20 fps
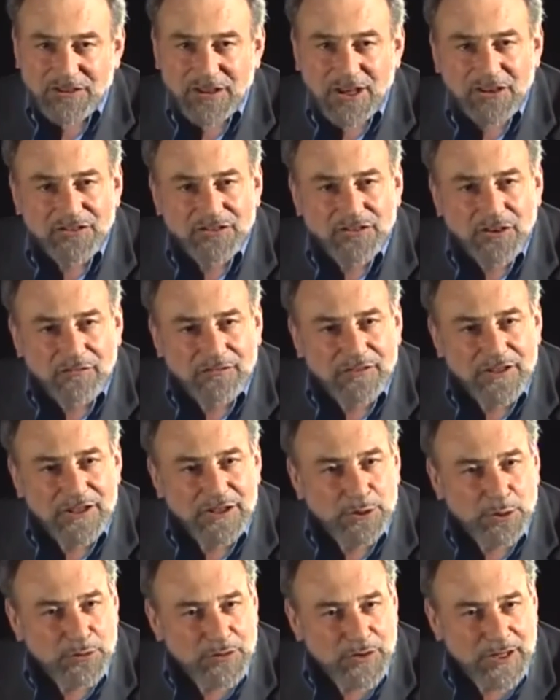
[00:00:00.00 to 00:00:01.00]
our sovereign
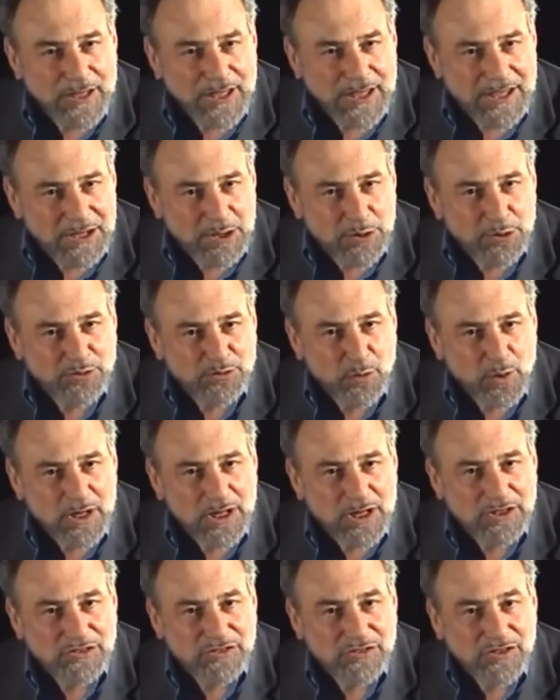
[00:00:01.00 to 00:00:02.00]
lord the king, whose
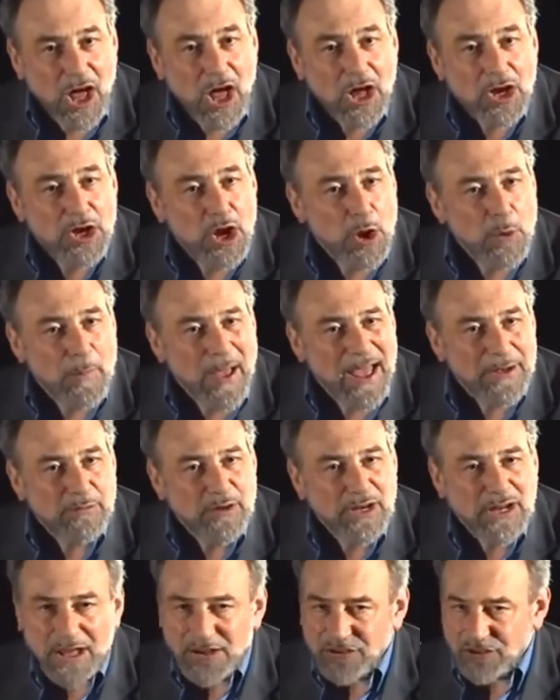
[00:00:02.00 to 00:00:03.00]
words no man
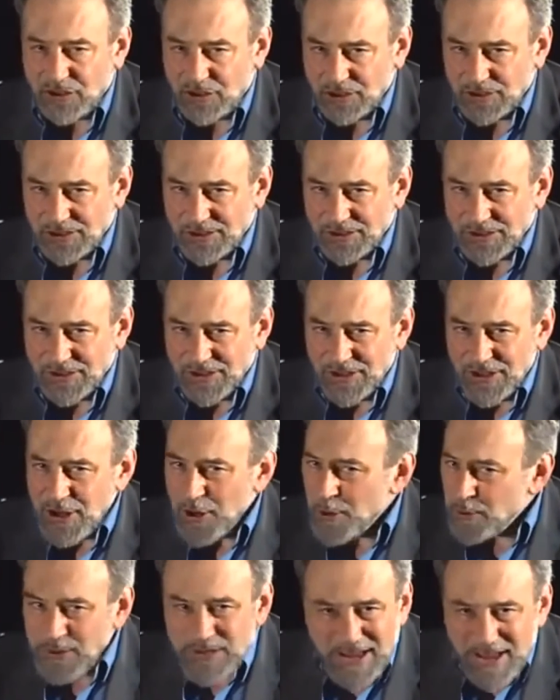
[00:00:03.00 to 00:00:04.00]
relies on,
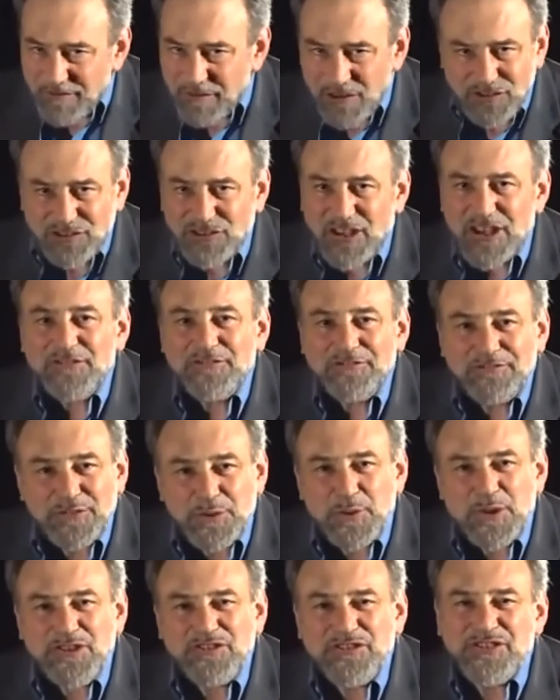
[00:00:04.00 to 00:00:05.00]
who never said a
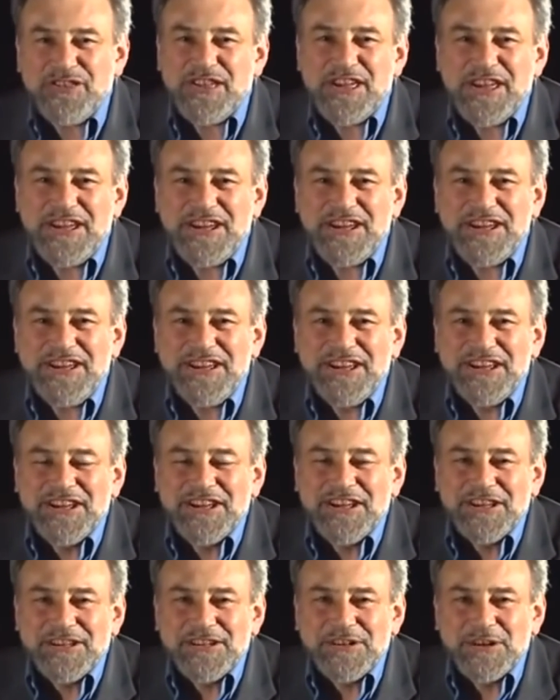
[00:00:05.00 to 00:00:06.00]
foolish thing,
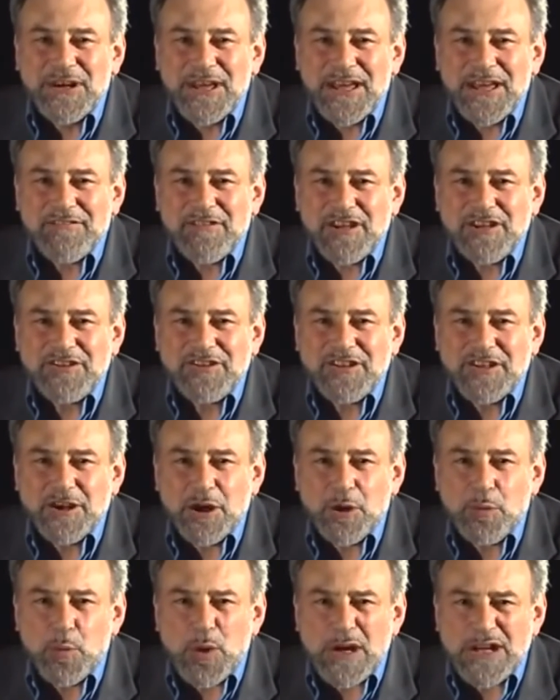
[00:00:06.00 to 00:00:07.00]
nor ever did
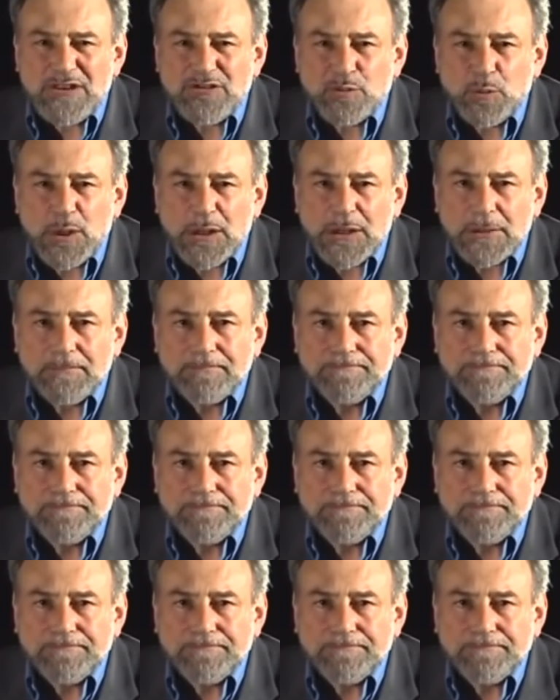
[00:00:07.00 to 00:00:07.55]
a wise one.